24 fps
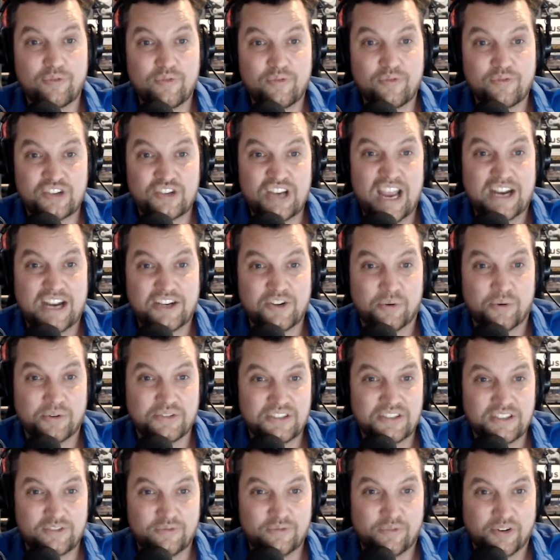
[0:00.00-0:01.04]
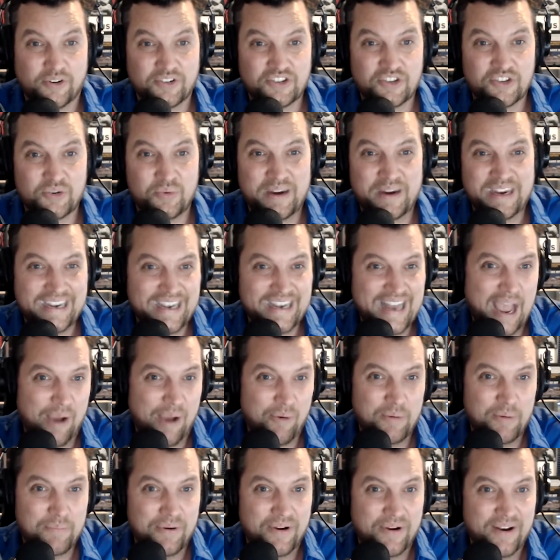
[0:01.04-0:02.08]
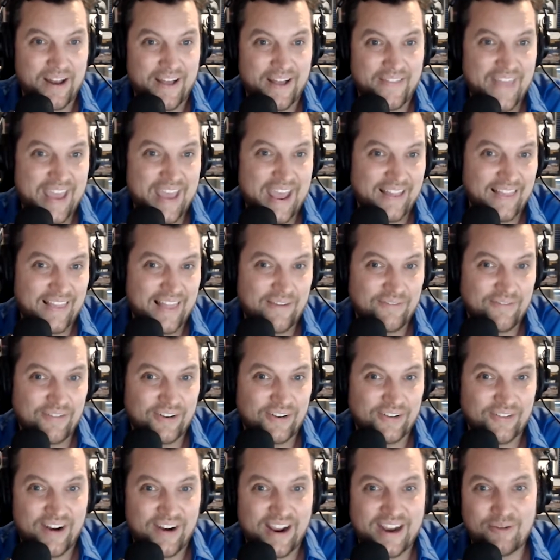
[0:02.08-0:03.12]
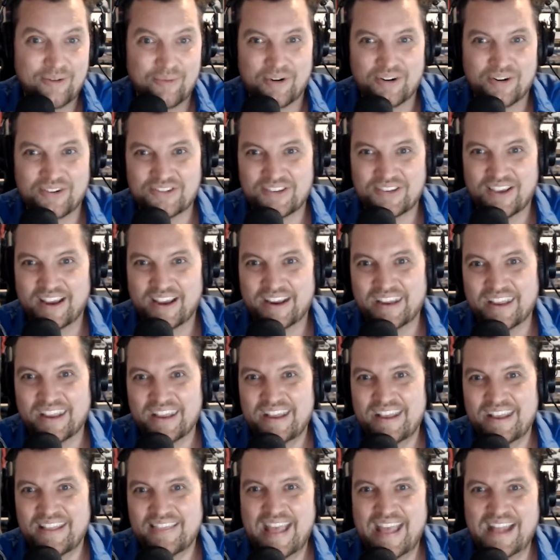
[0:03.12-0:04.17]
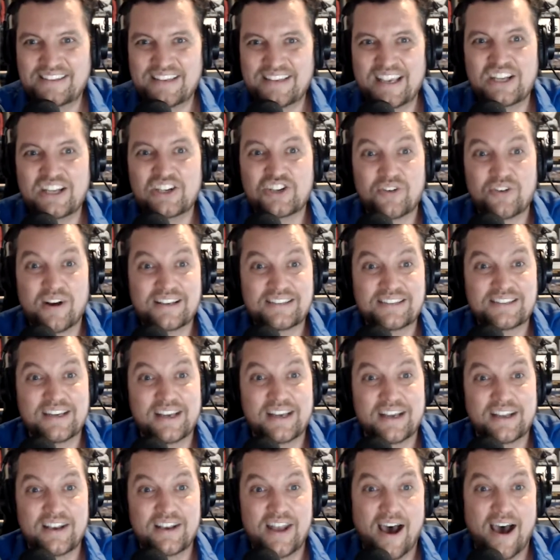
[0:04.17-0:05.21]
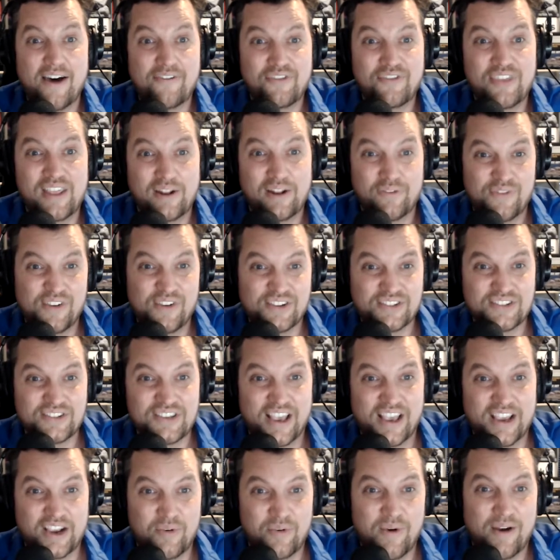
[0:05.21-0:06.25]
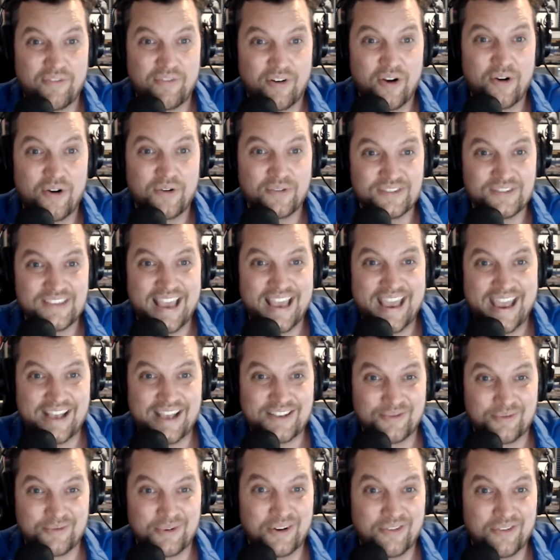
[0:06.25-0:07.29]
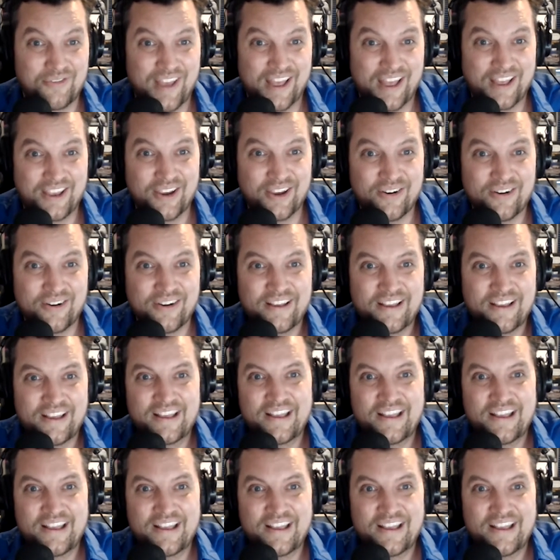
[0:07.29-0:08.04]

Jack Dorsey's first tweet, I would put on that level, right? Where it's like, that's interesting enough that it feels like whoever owns that has real value.